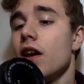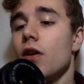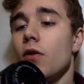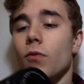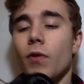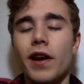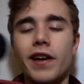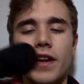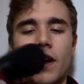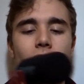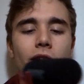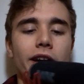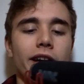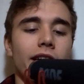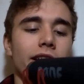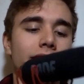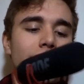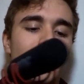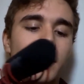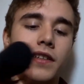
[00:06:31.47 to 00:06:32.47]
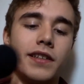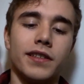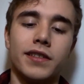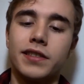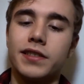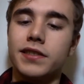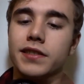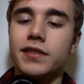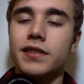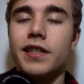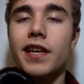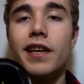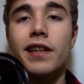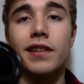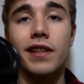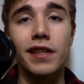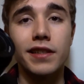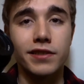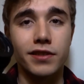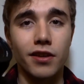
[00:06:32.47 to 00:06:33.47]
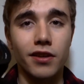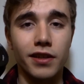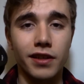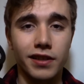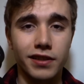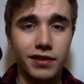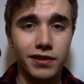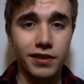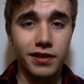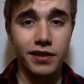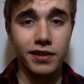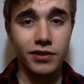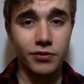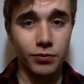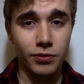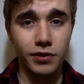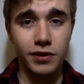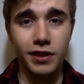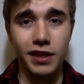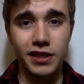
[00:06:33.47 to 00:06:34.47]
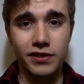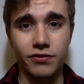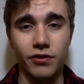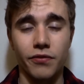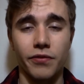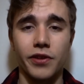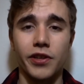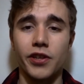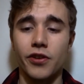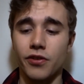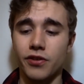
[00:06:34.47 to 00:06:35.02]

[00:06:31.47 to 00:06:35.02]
Right now I got the kit lens on it because it is really nice for video.